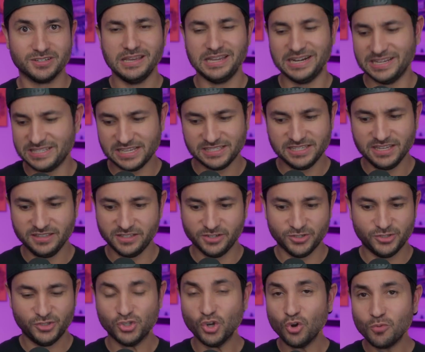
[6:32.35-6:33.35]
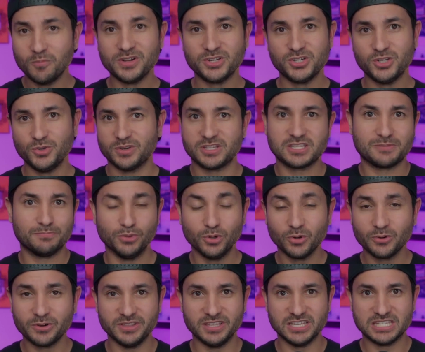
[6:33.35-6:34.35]
And as I said, there's so much to
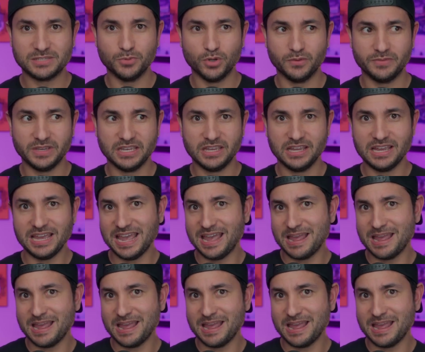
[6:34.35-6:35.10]
explore in this movie,